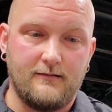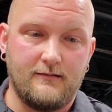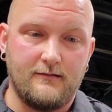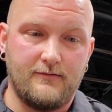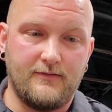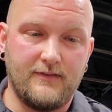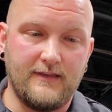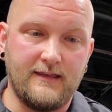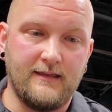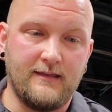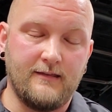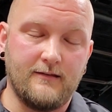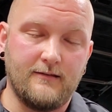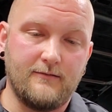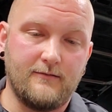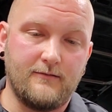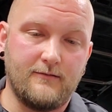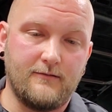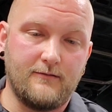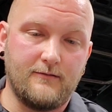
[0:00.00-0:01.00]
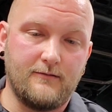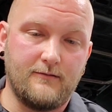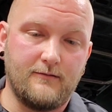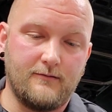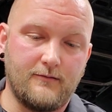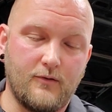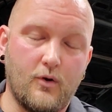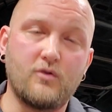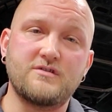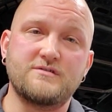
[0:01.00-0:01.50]
the
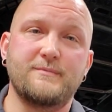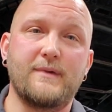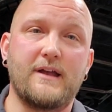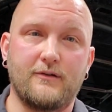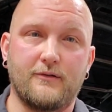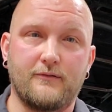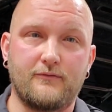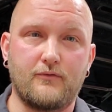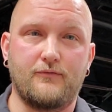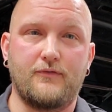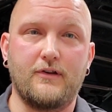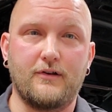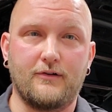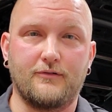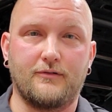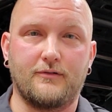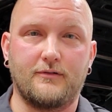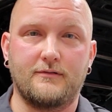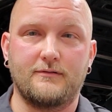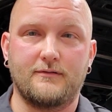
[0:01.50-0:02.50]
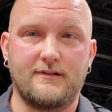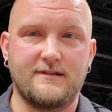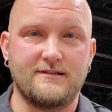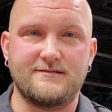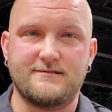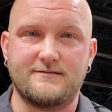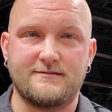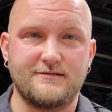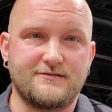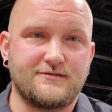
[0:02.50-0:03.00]
owner's manual of your vehicle
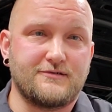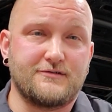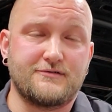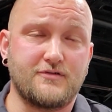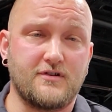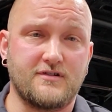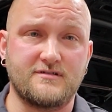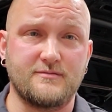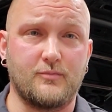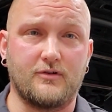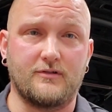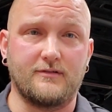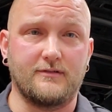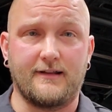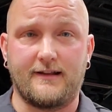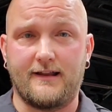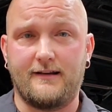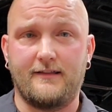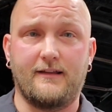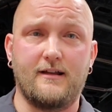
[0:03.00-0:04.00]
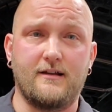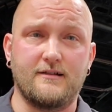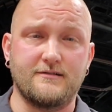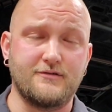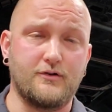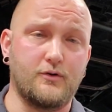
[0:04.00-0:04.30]
is just an instruction booklet like anything else.